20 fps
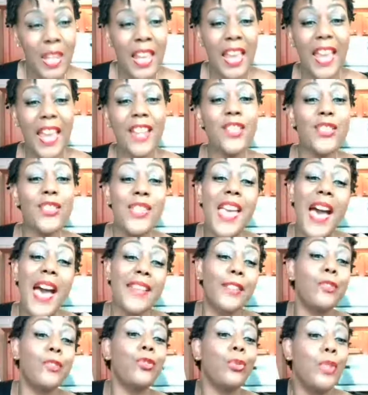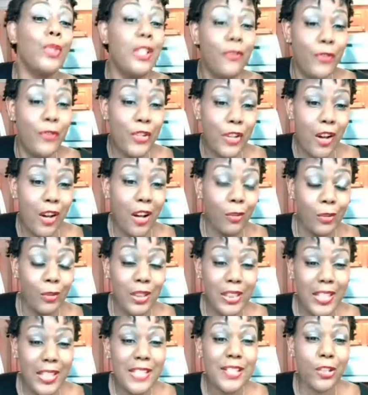and she has a treat for y'all.
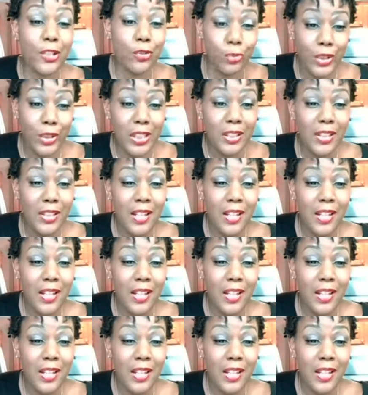Really, it's a treat.